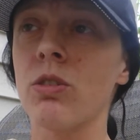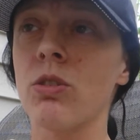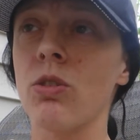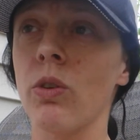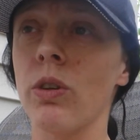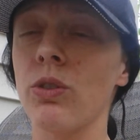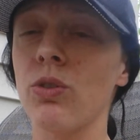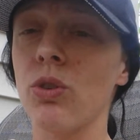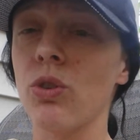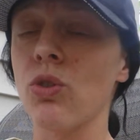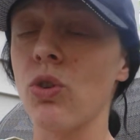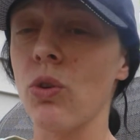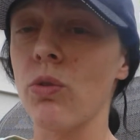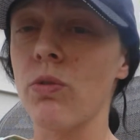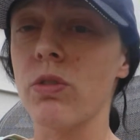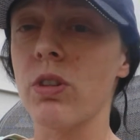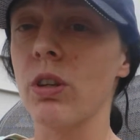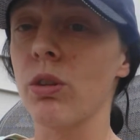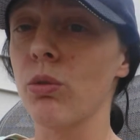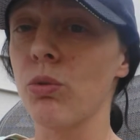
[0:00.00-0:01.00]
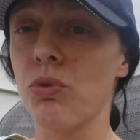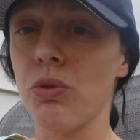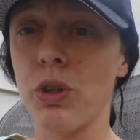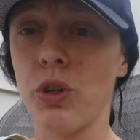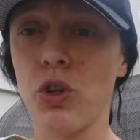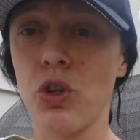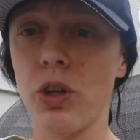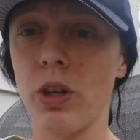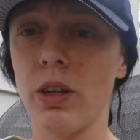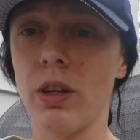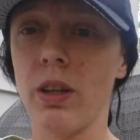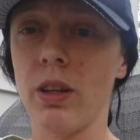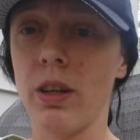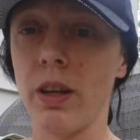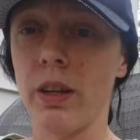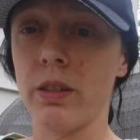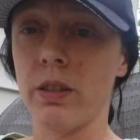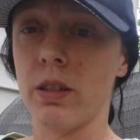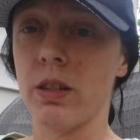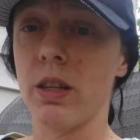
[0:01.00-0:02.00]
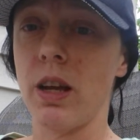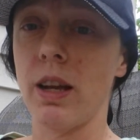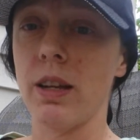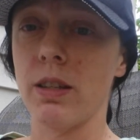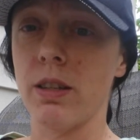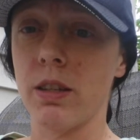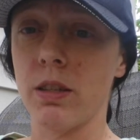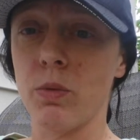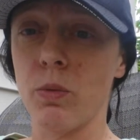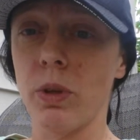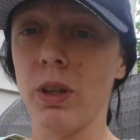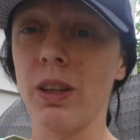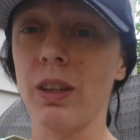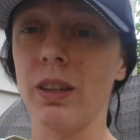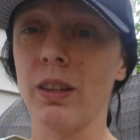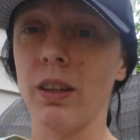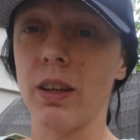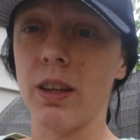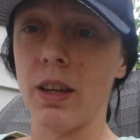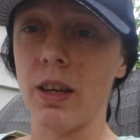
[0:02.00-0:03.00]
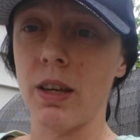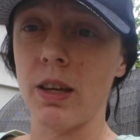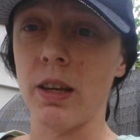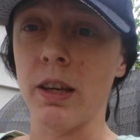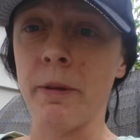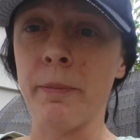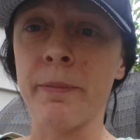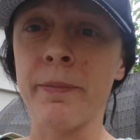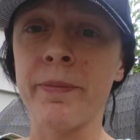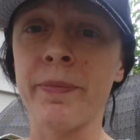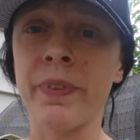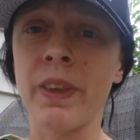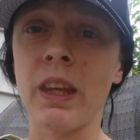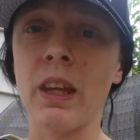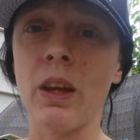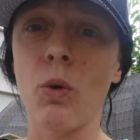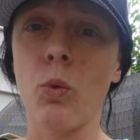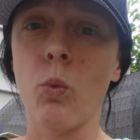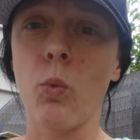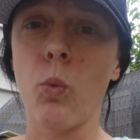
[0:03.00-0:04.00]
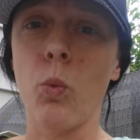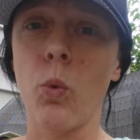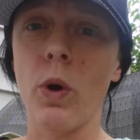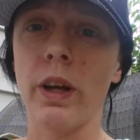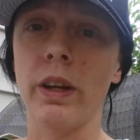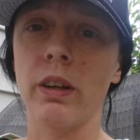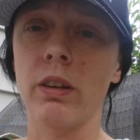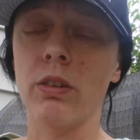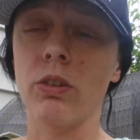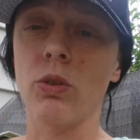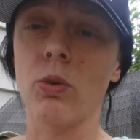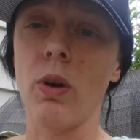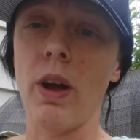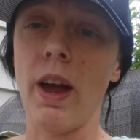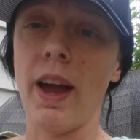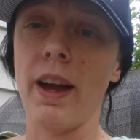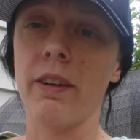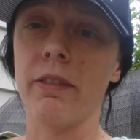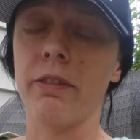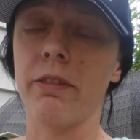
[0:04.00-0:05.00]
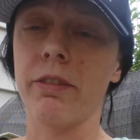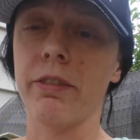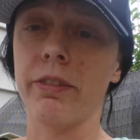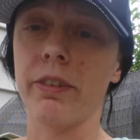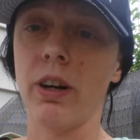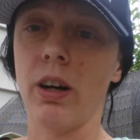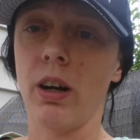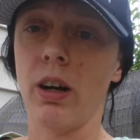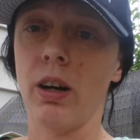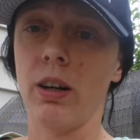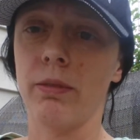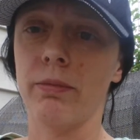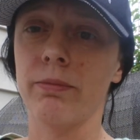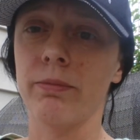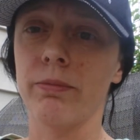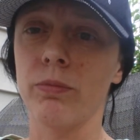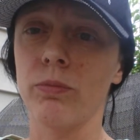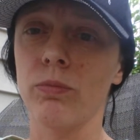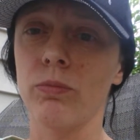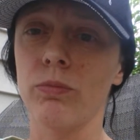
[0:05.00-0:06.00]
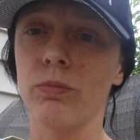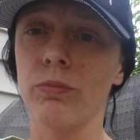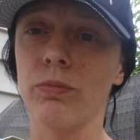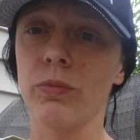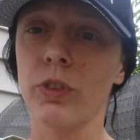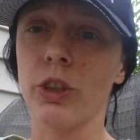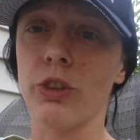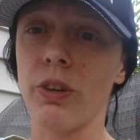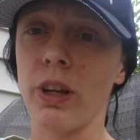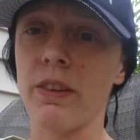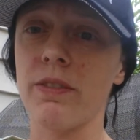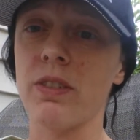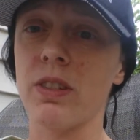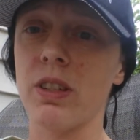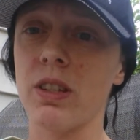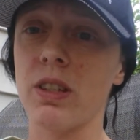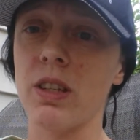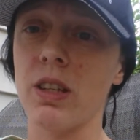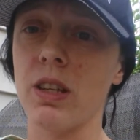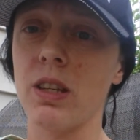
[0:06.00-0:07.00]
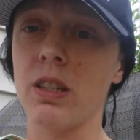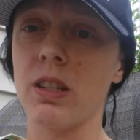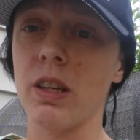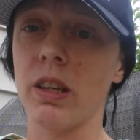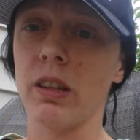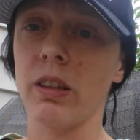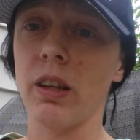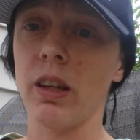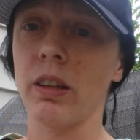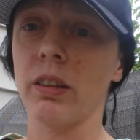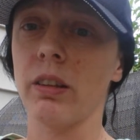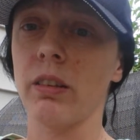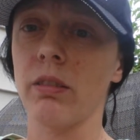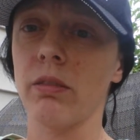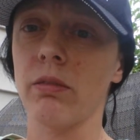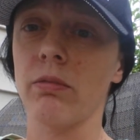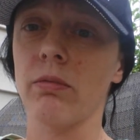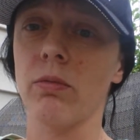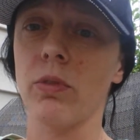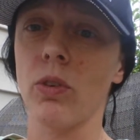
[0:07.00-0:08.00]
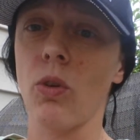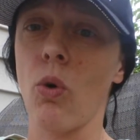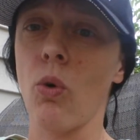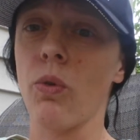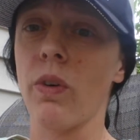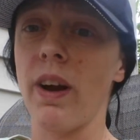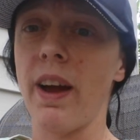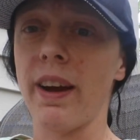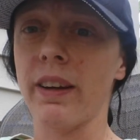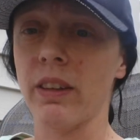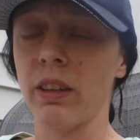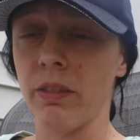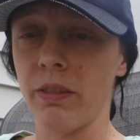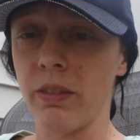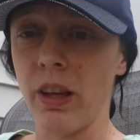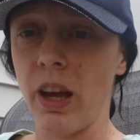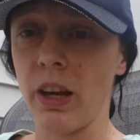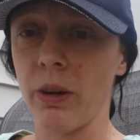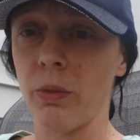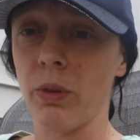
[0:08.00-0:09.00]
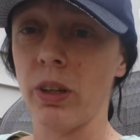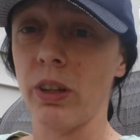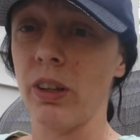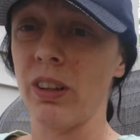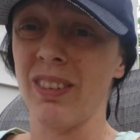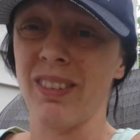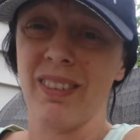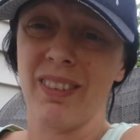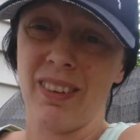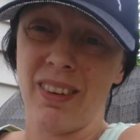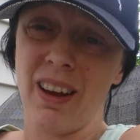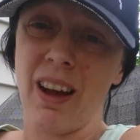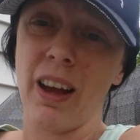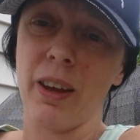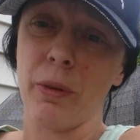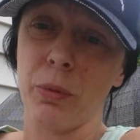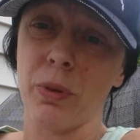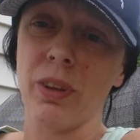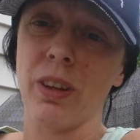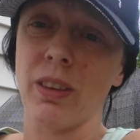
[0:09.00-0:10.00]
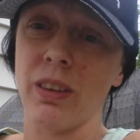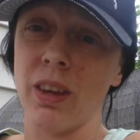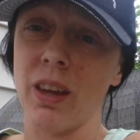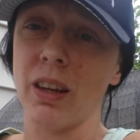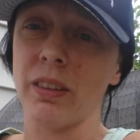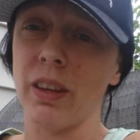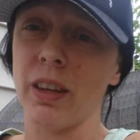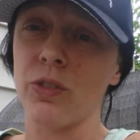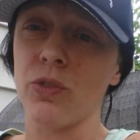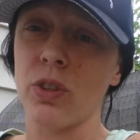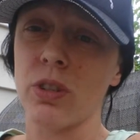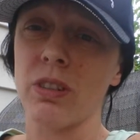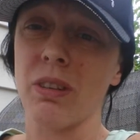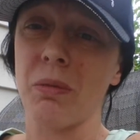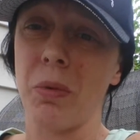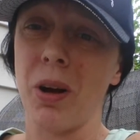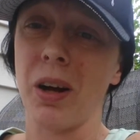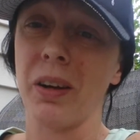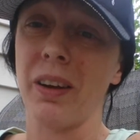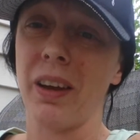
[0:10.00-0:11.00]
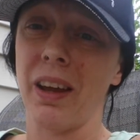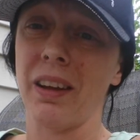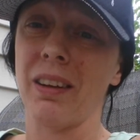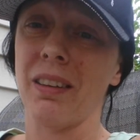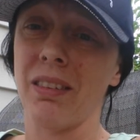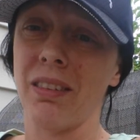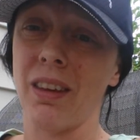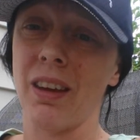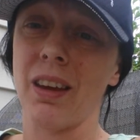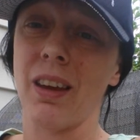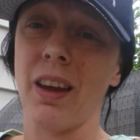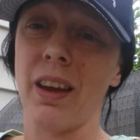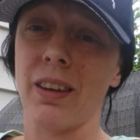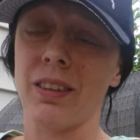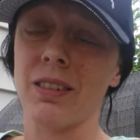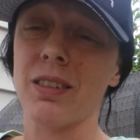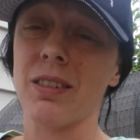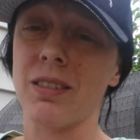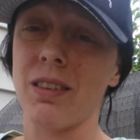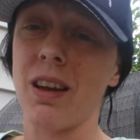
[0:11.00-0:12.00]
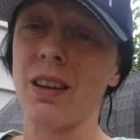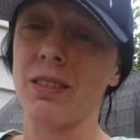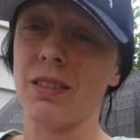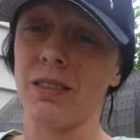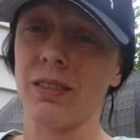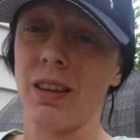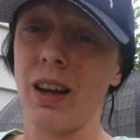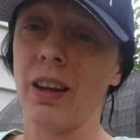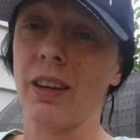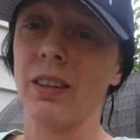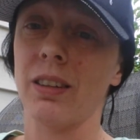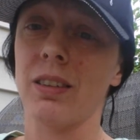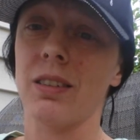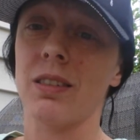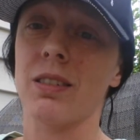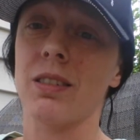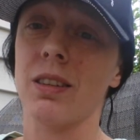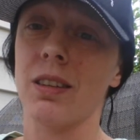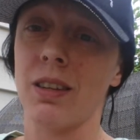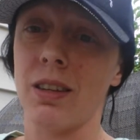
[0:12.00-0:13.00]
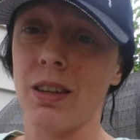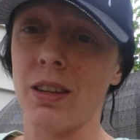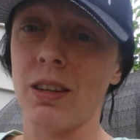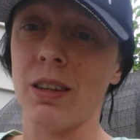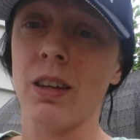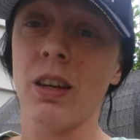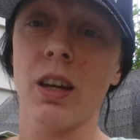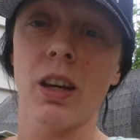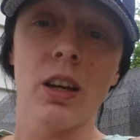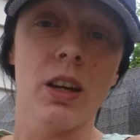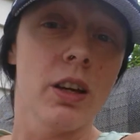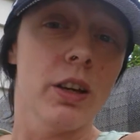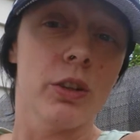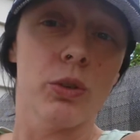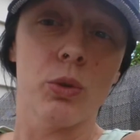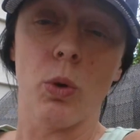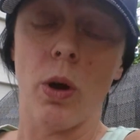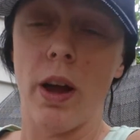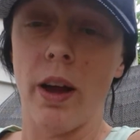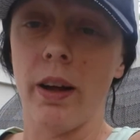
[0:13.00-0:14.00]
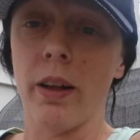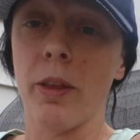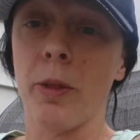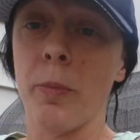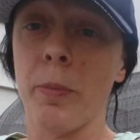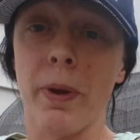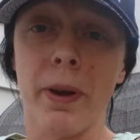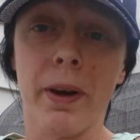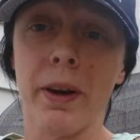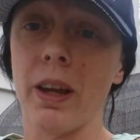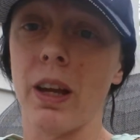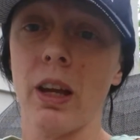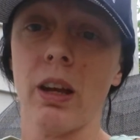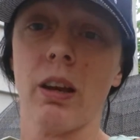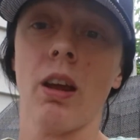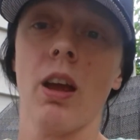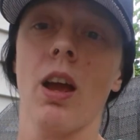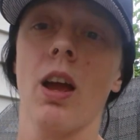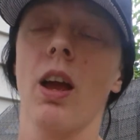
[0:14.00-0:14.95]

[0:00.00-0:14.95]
so it just shows that nutrition and exercise is really the key when you have um, Graves' disease and, and overactive thyroid. And I really think that just about anything, exercise and diet, is the key to health, period.